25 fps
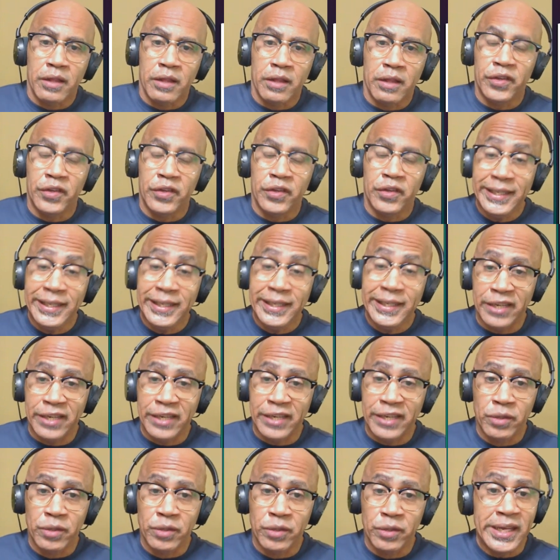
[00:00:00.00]
Today's
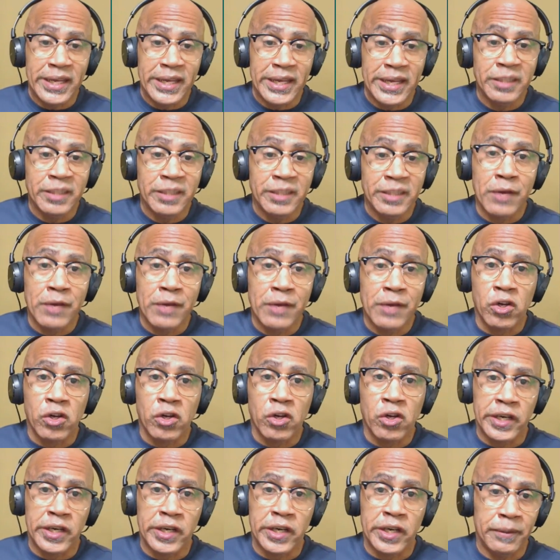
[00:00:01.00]
session is being
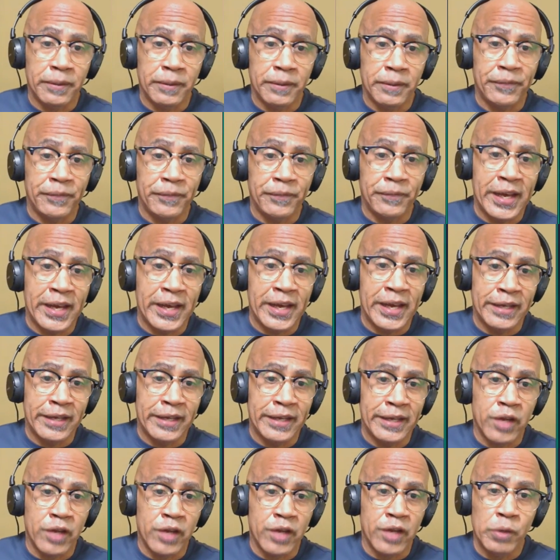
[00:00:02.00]
recorded,
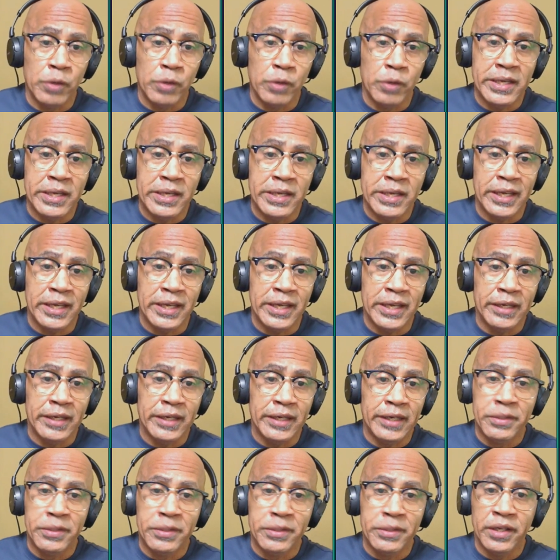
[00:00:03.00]
and there will be a
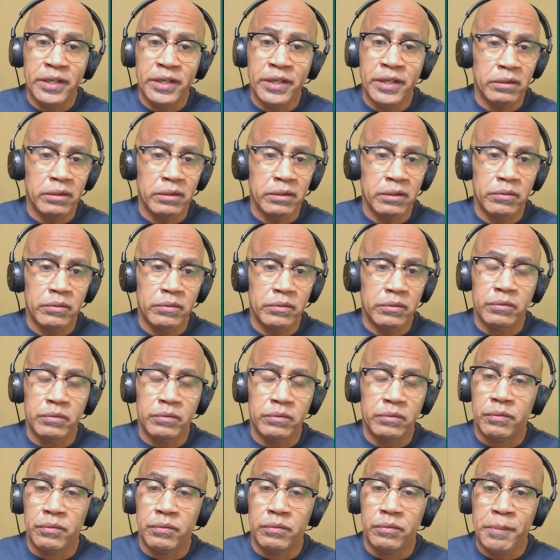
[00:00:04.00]
limited
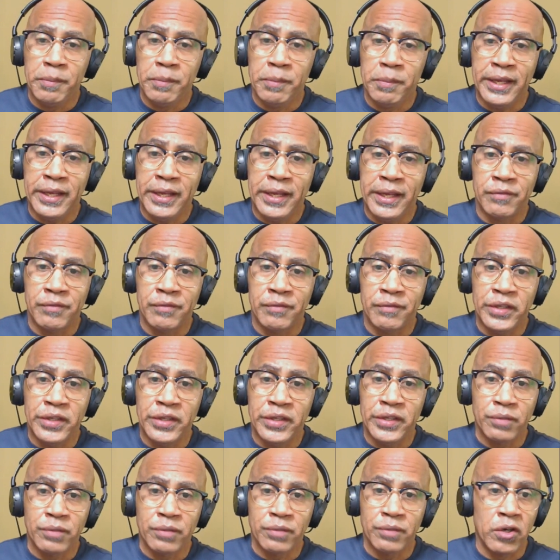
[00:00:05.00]
replay of
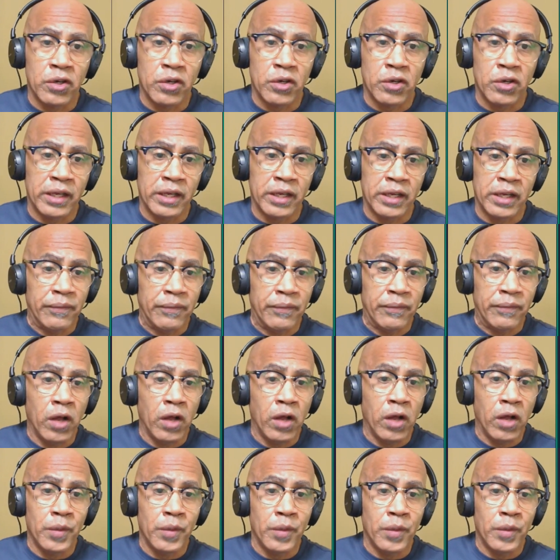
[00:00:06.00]
this recording
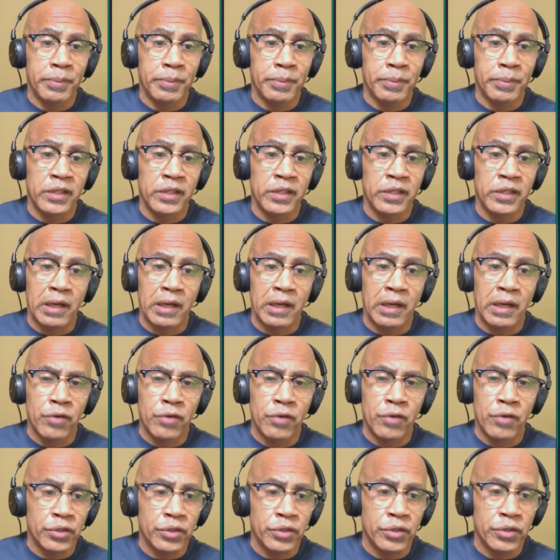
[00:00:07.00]
all the way up until
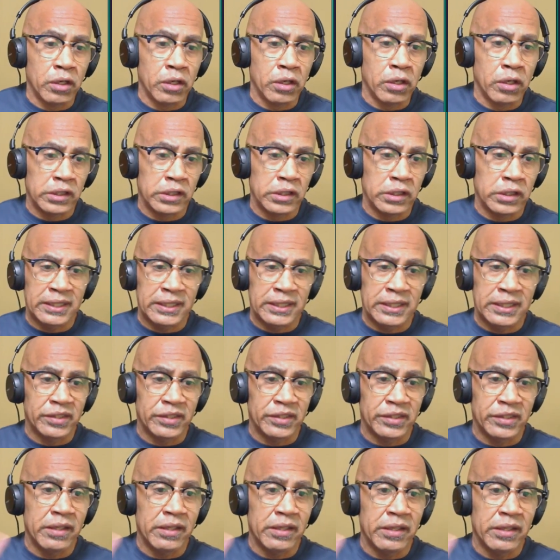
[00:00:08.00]
around August
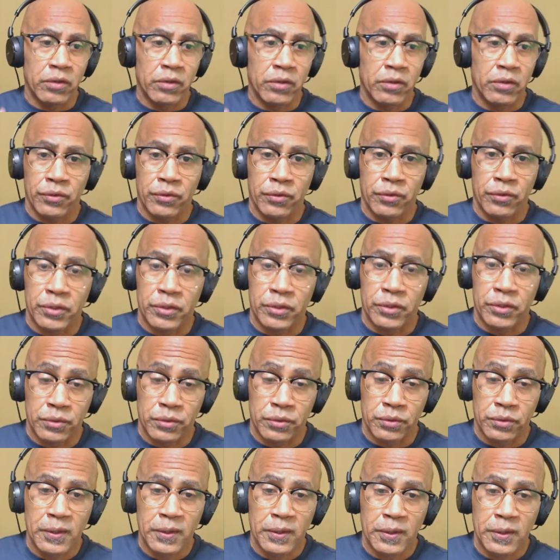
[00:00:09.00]
17th or
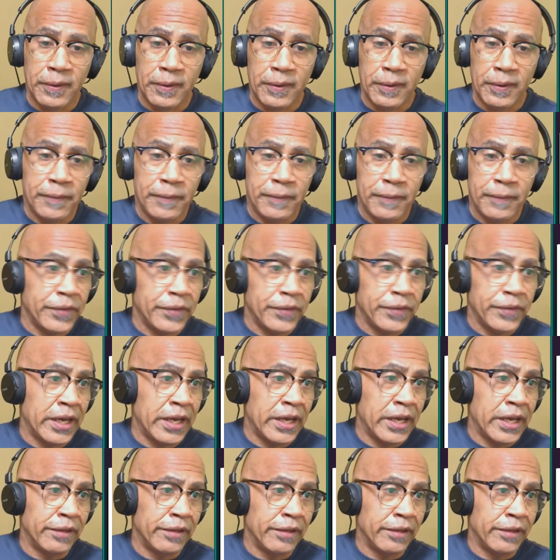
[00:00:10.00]
so.
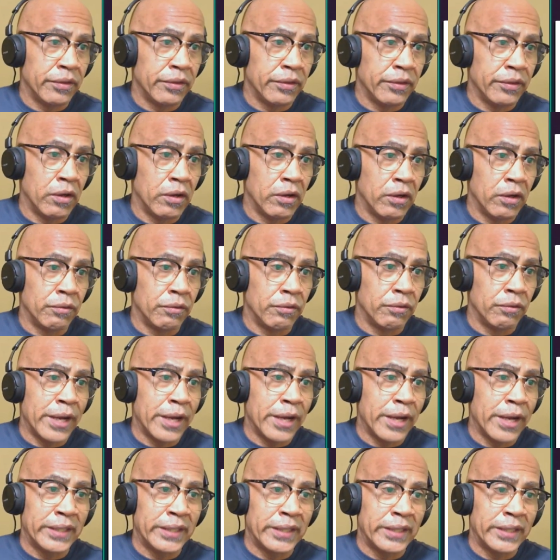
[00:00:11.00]
And
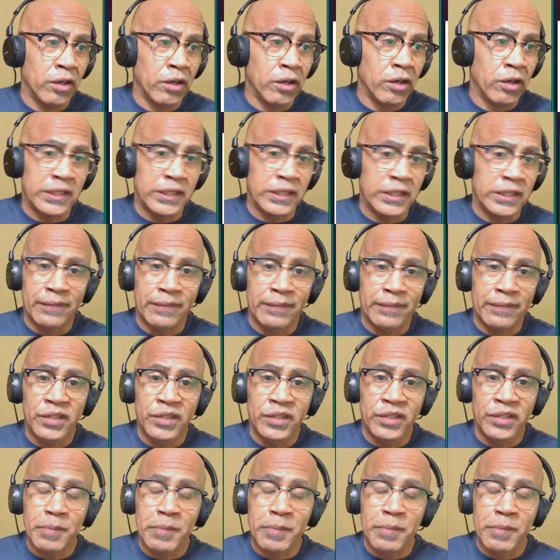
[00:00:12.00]
why do I say August
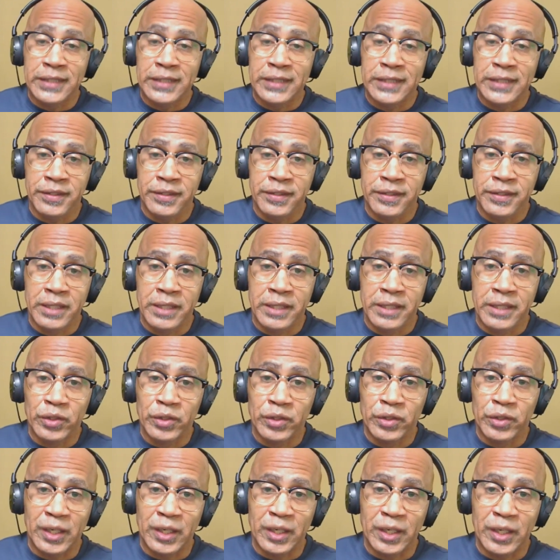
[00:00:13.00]
17th? Because that's the date of
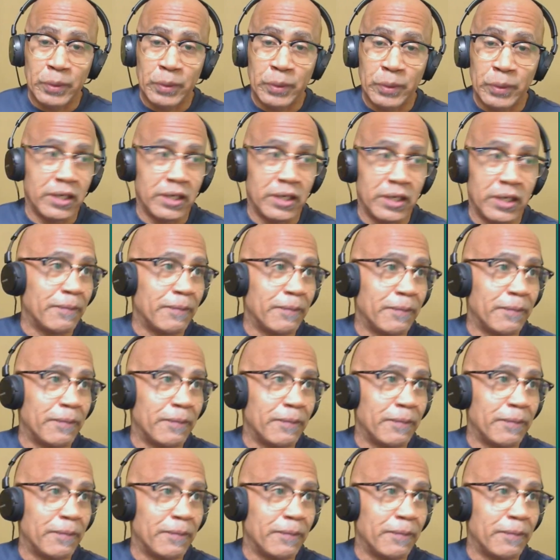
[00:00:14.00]
our second webinar.